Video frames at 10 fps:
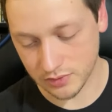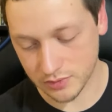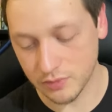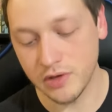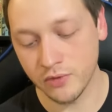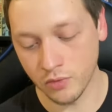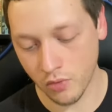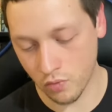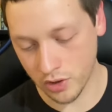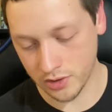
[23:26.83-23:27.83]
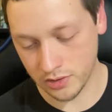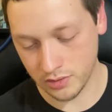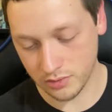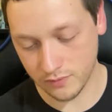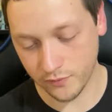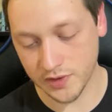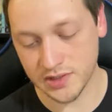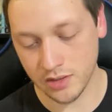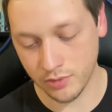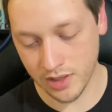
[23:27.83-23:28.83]
So Niven wrote one, Fred
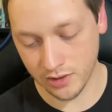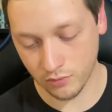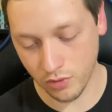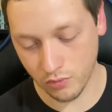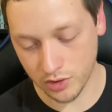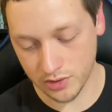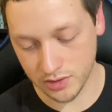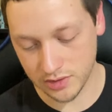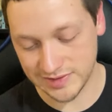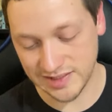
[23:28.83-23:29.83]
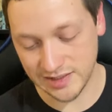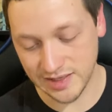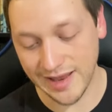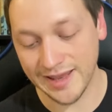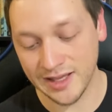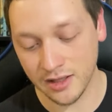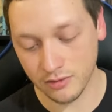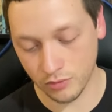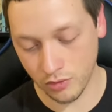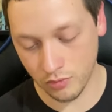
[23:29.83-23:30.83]
Saberhagen wrote one, Dean Ing
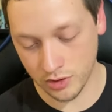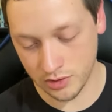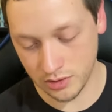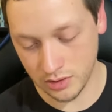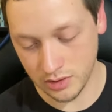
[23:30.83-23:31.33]
wrote one,